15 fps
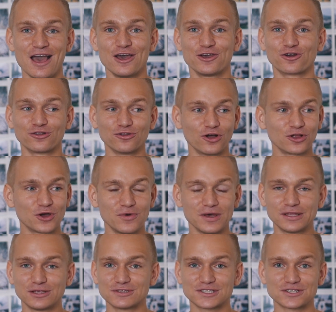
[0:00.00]
You're not
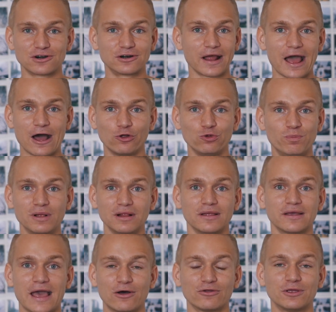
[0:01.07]
going to start out
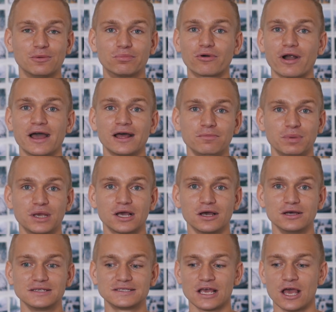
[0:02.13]
building out a brand
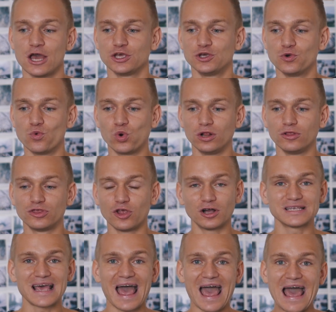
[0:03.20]
because you will
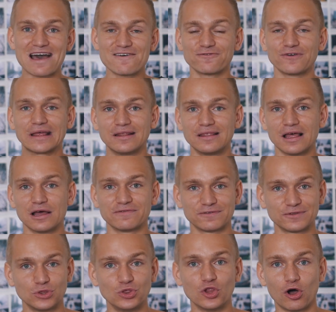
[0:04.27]
not have enough
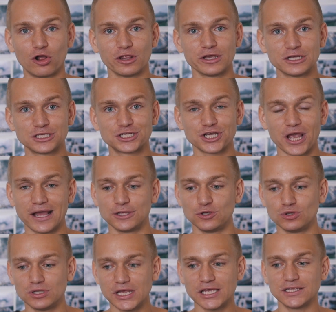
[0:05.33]
knowledge, and
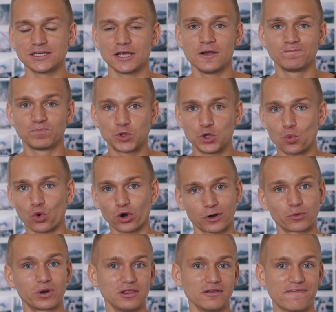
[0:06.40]
you need to
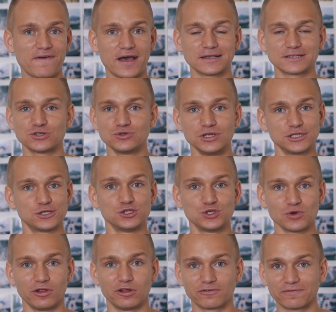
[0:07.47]
work really fast. You need to
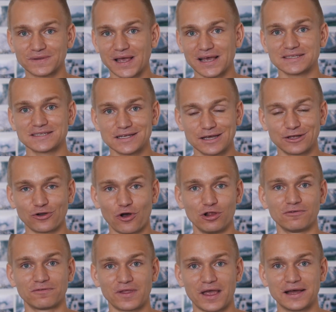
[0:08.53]
do a lot of testing and
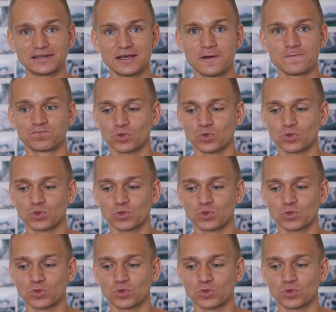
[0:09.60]
all of that.